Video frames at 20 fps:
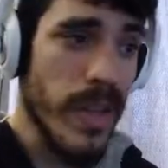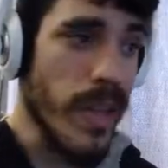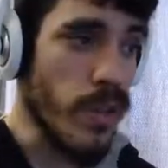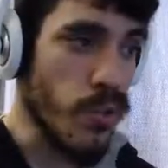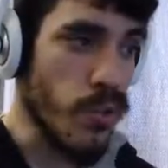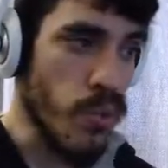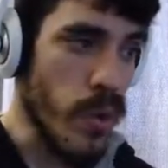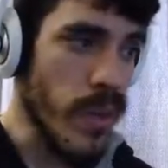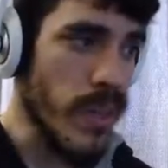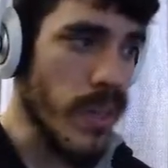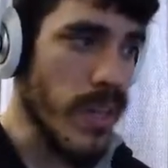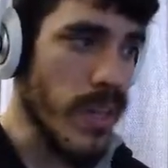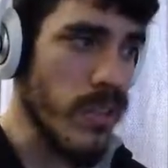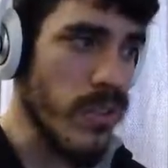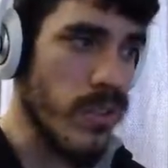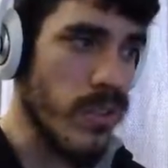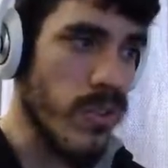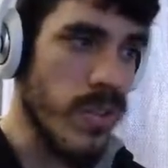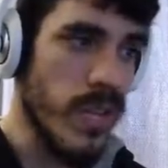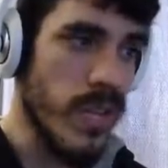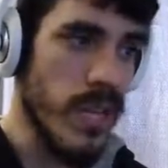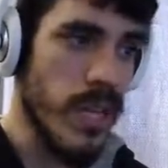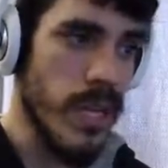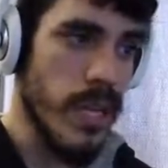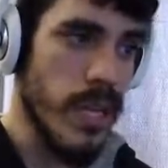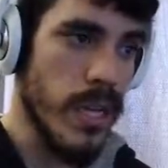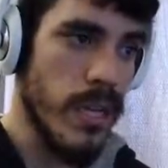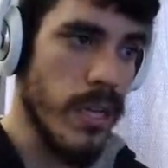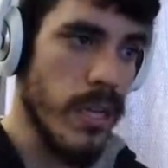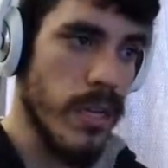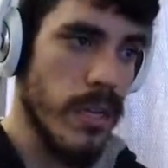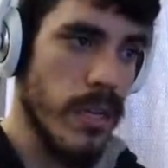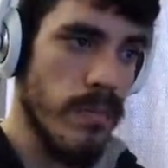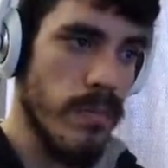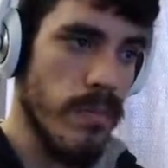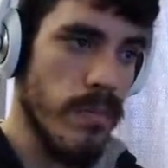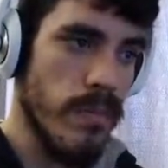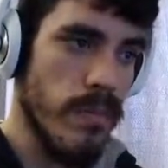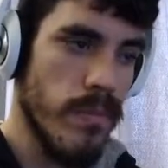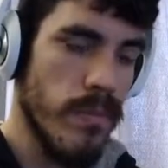as well as the,
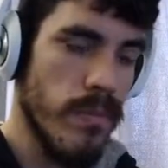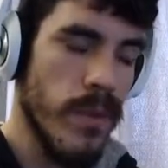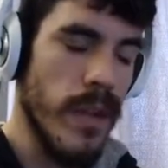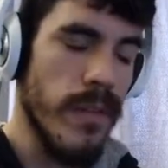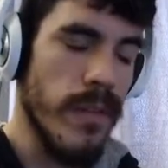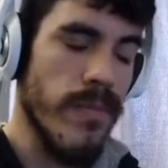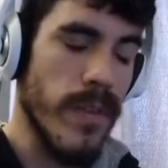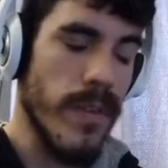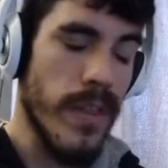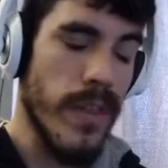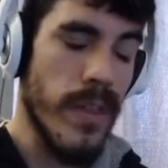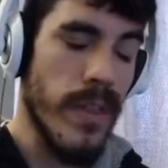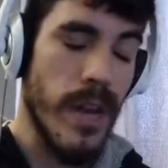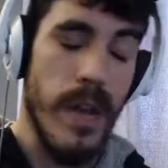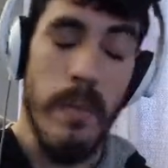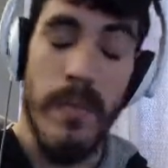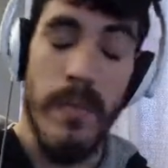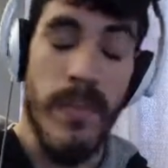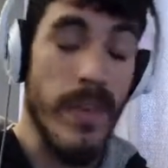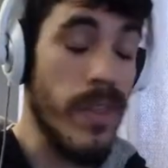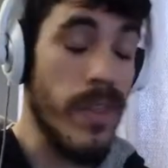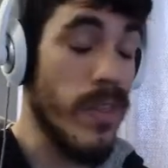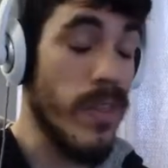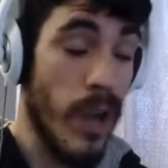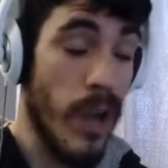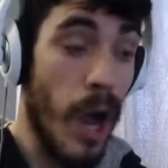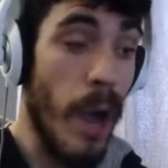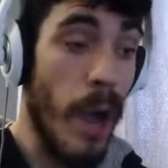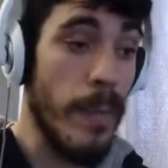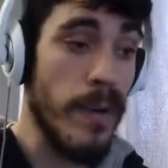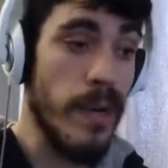I forget the name of it, the copper